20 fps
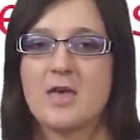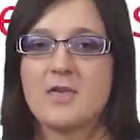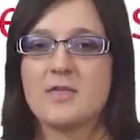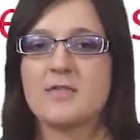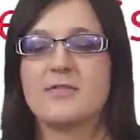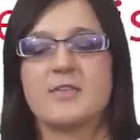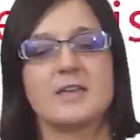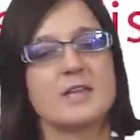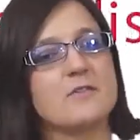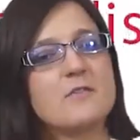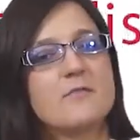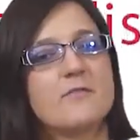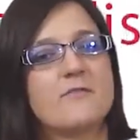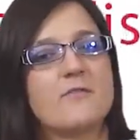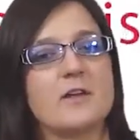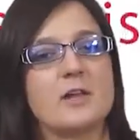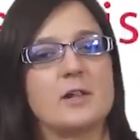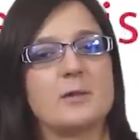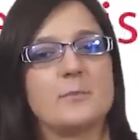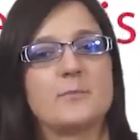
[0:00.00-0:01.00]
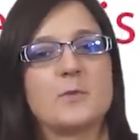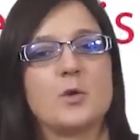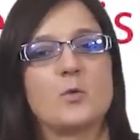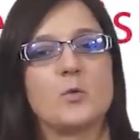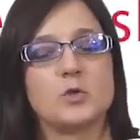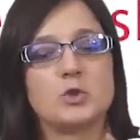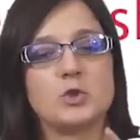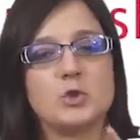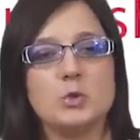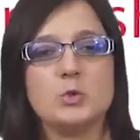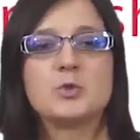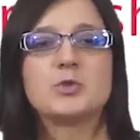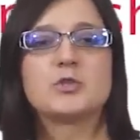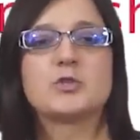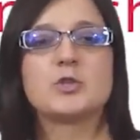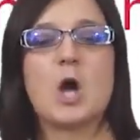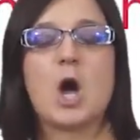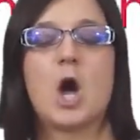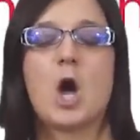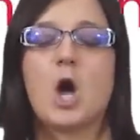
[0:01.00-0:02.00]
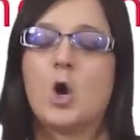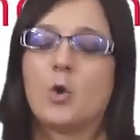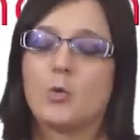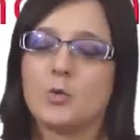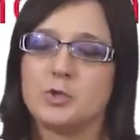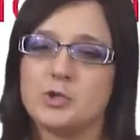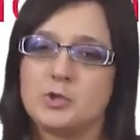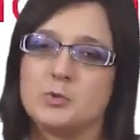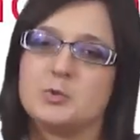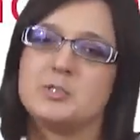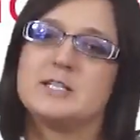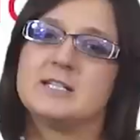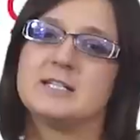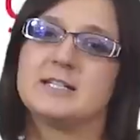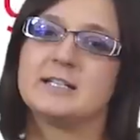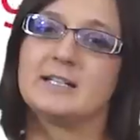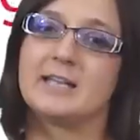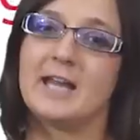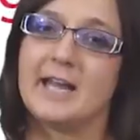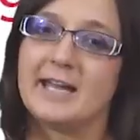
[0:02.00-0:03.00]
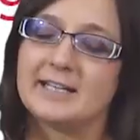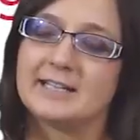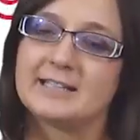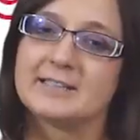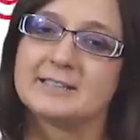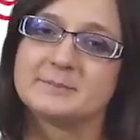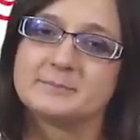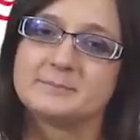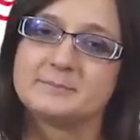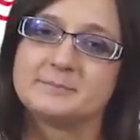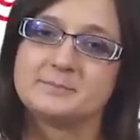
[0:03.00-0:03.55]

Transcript: Think of a film which you saw which you didn't like.